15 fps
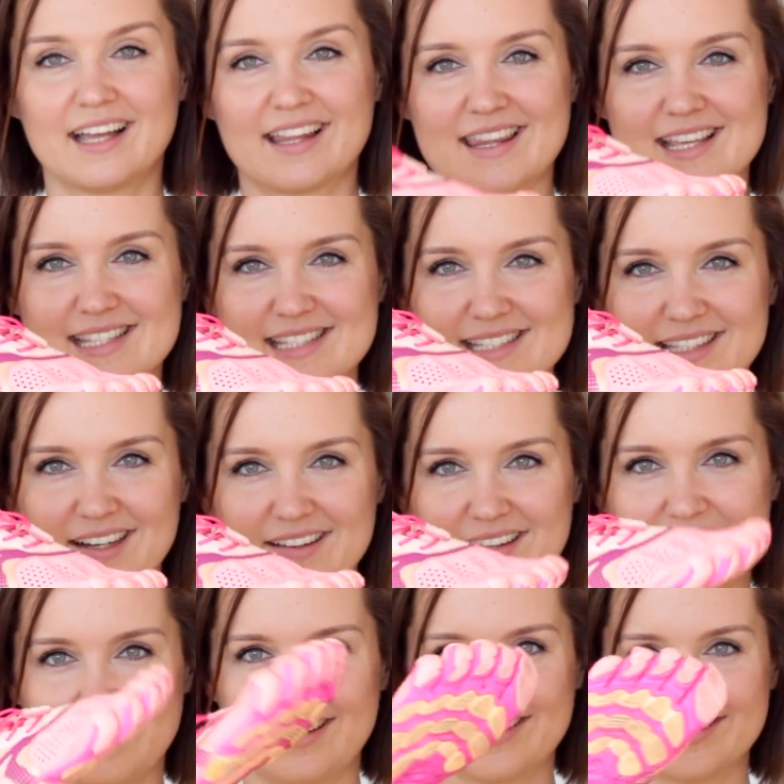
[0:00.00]
this is how
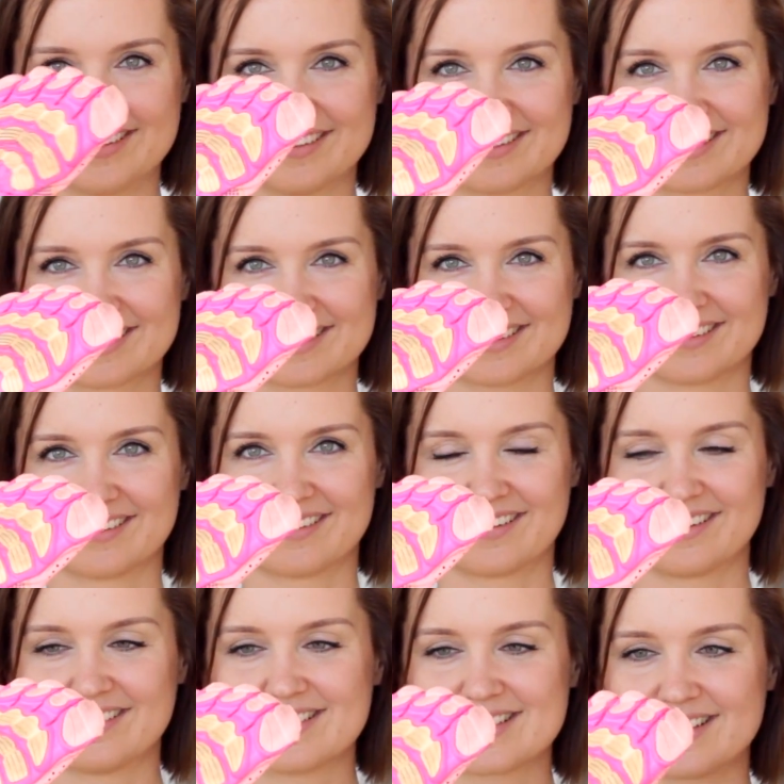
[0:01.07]
they look. So
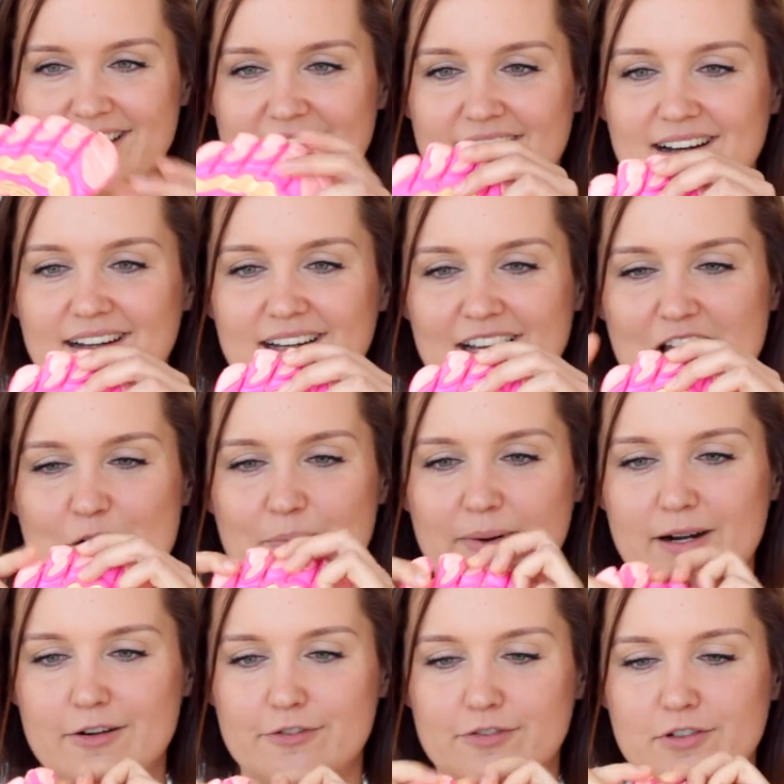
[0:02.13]
those are
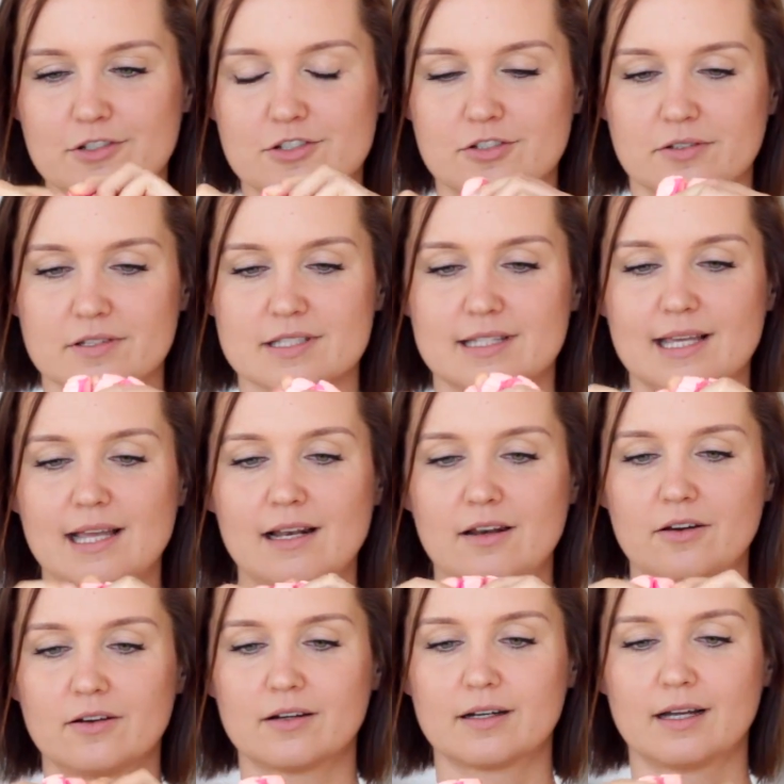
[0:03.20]
barefoot shoes. They
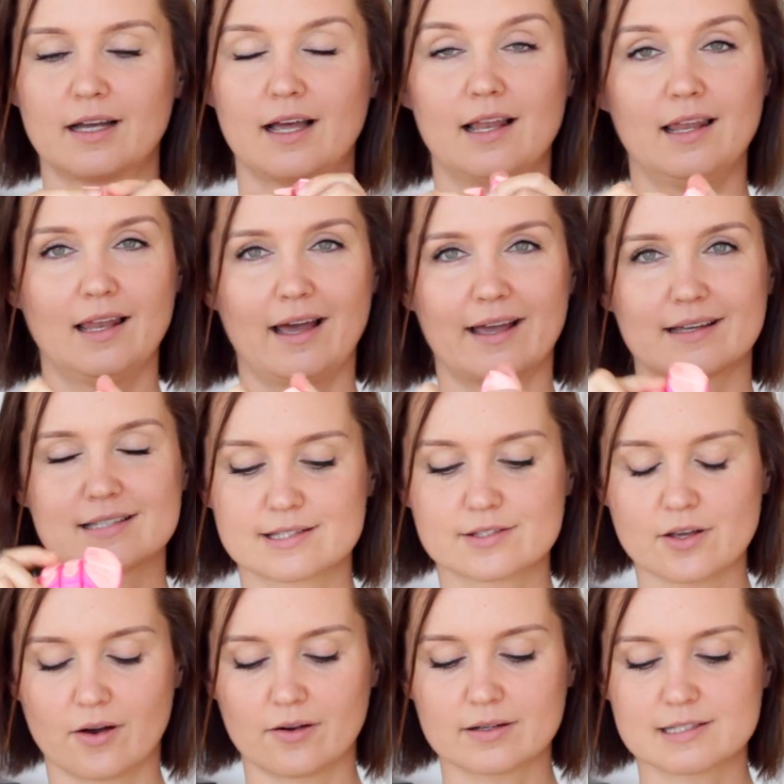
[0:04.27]
look like
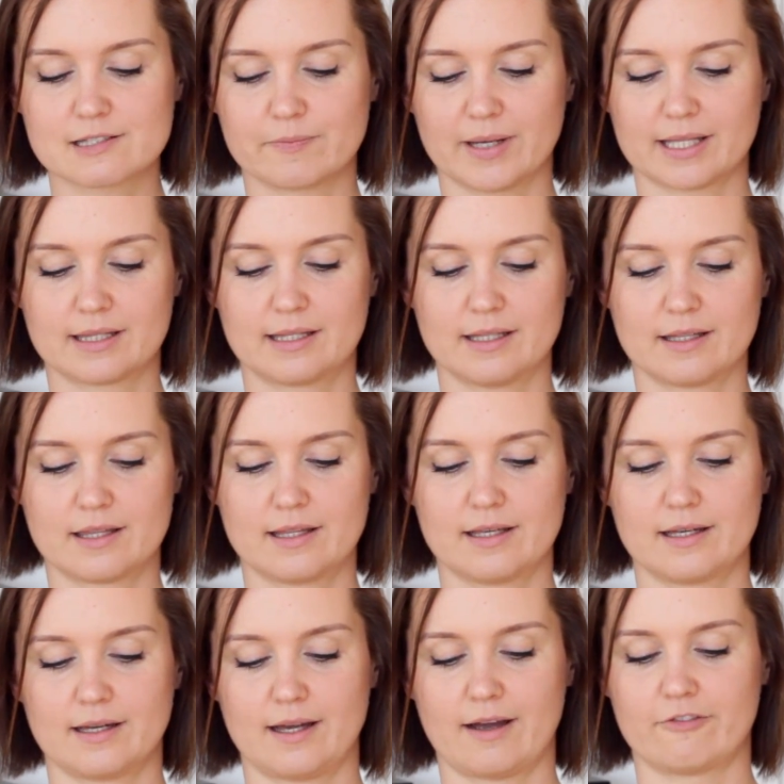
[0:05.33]
socks, but
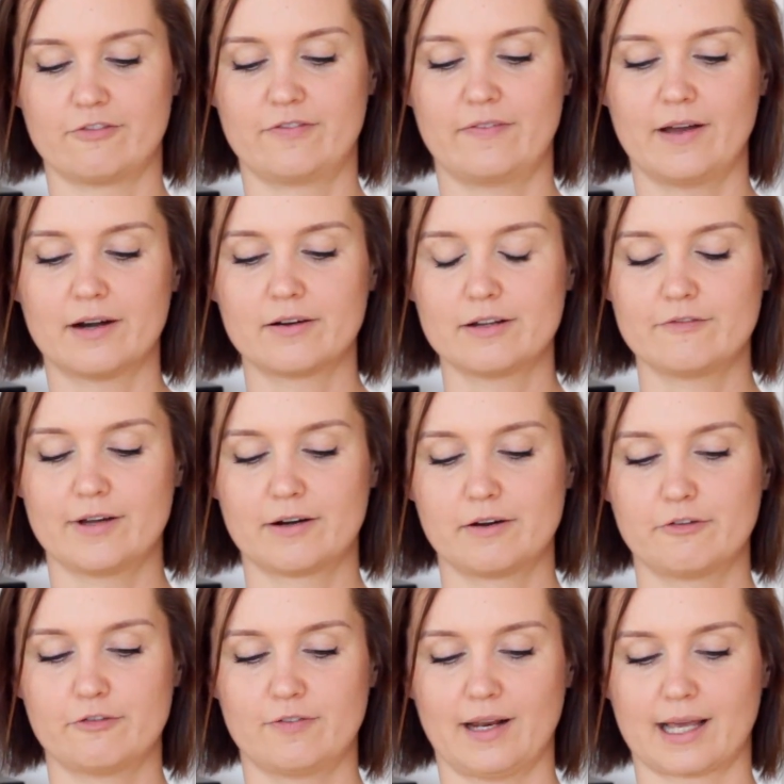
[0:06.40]
they are
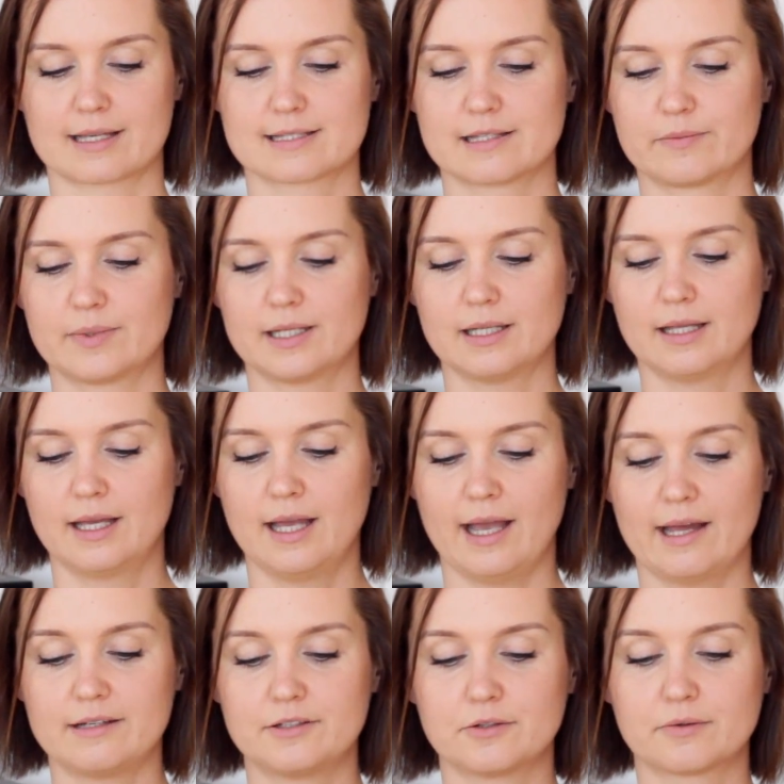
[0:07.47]
very flexible
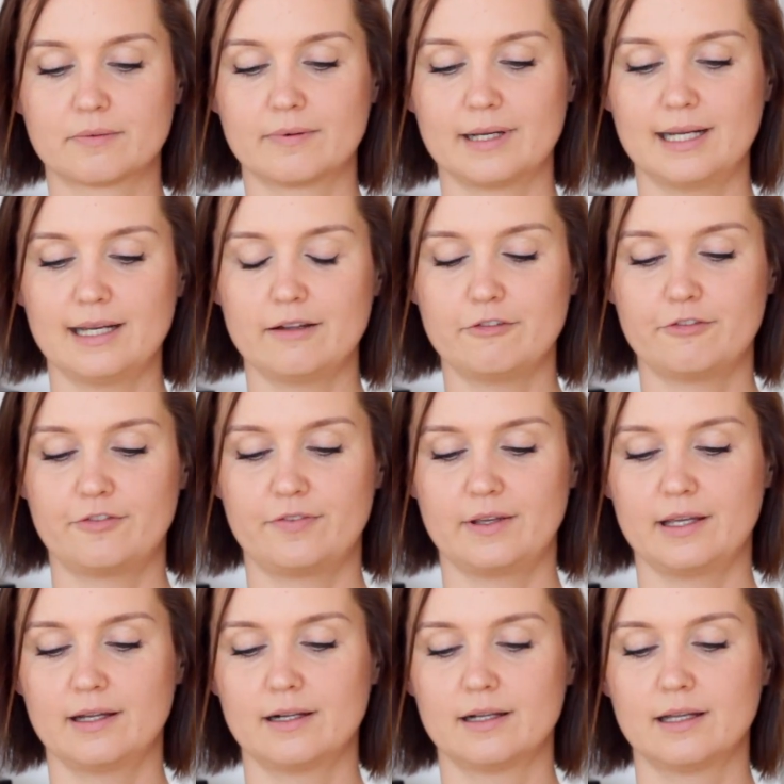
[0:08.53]
and you really
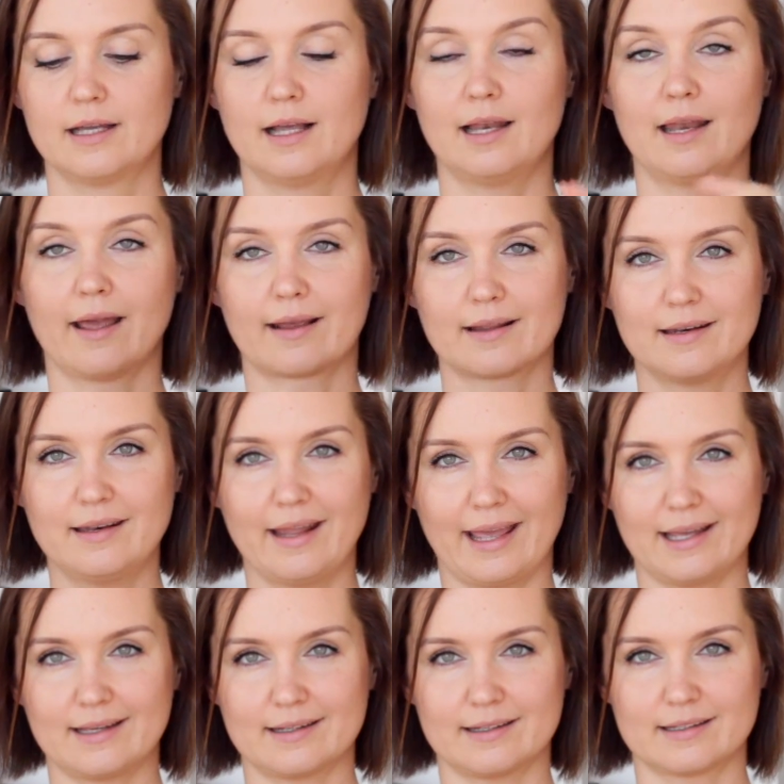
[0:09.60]
feel
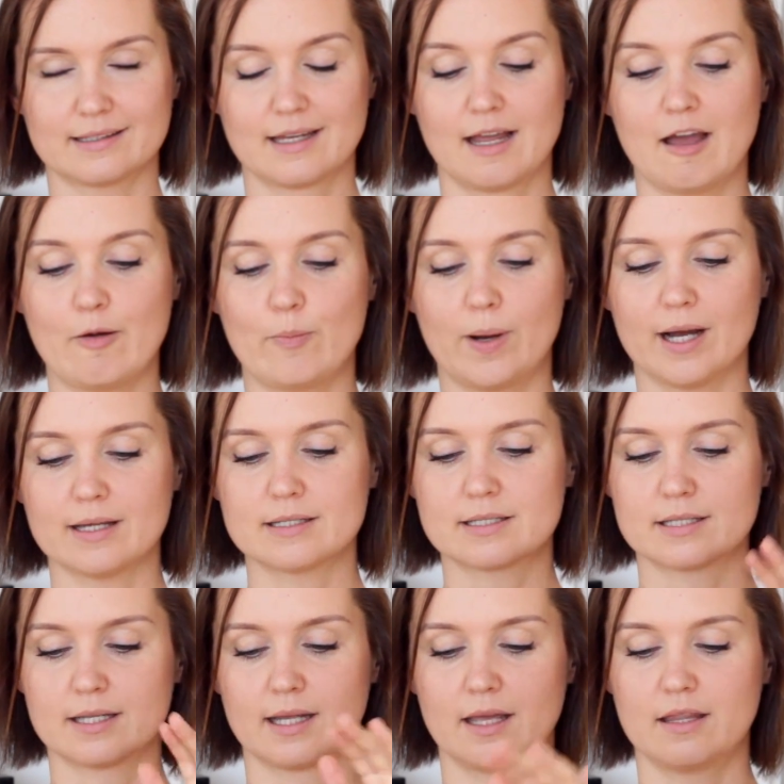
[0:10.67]
naked. But
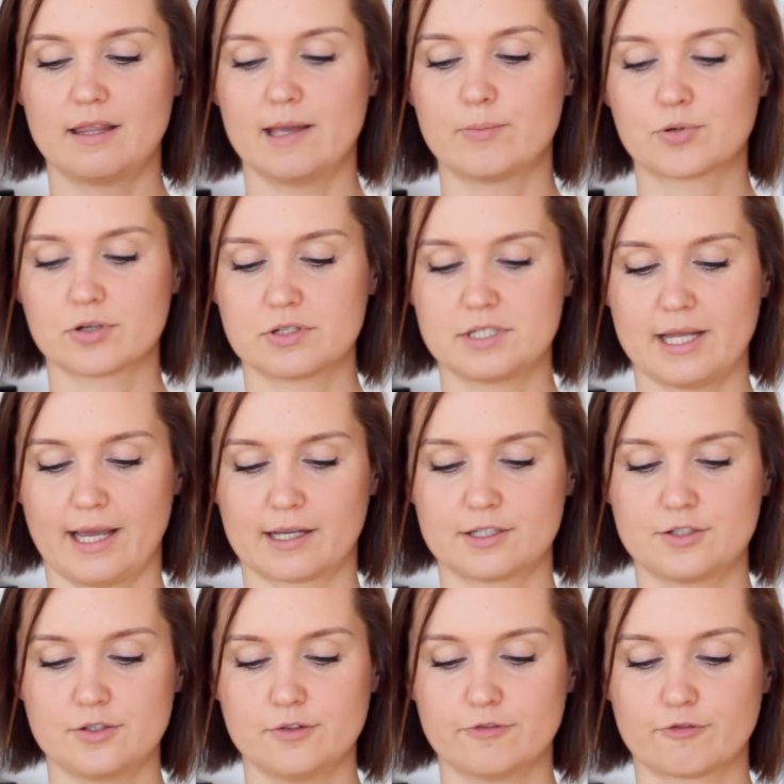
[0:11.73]
they
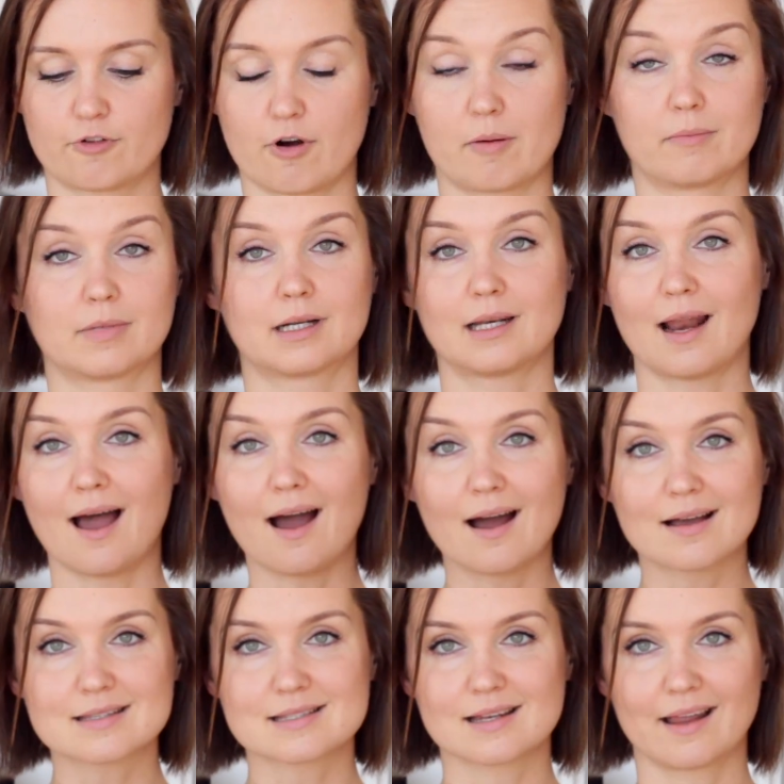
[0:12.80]
protect you from
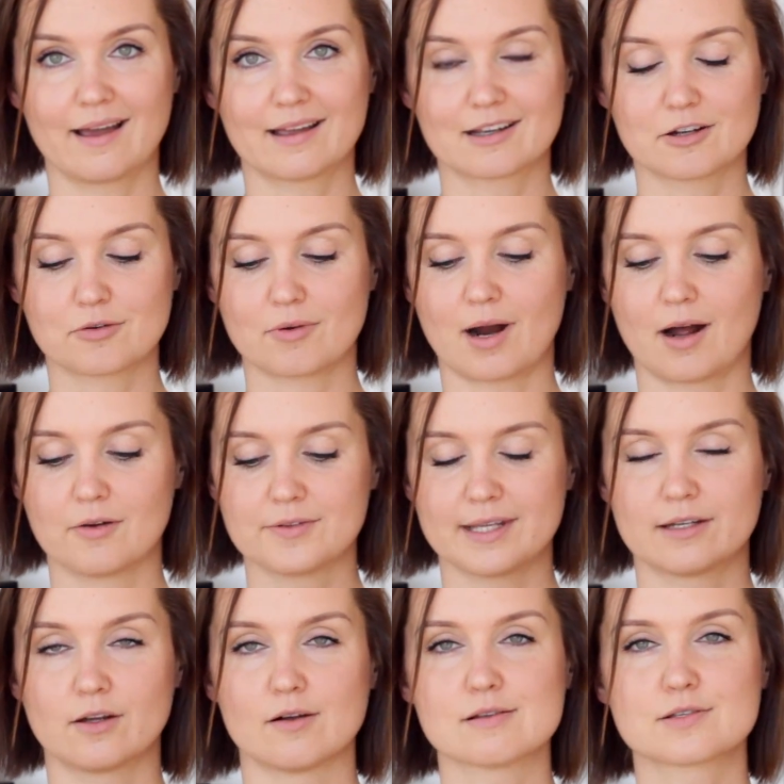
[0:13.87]
glass lying around,
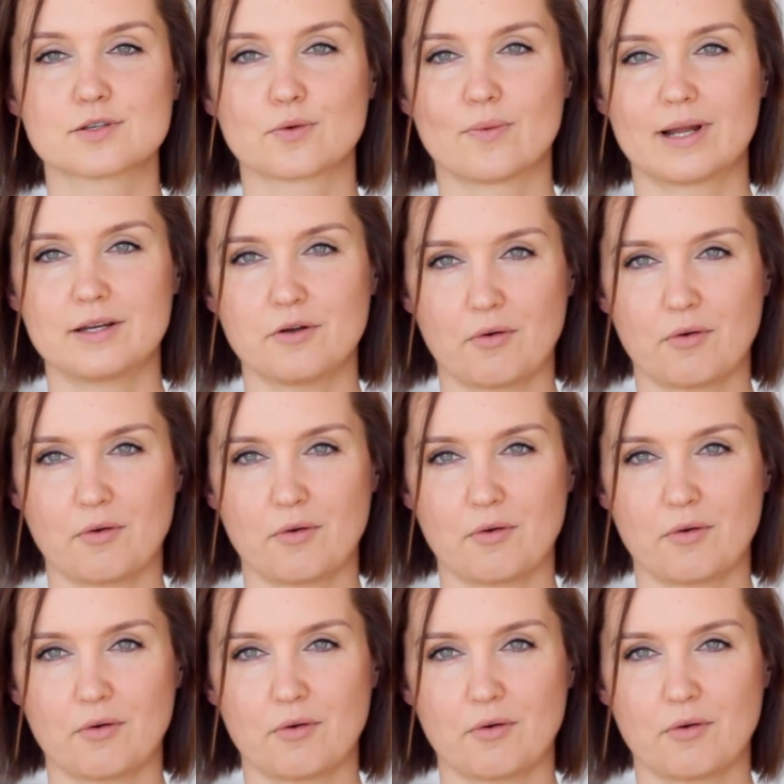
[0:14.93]
and also when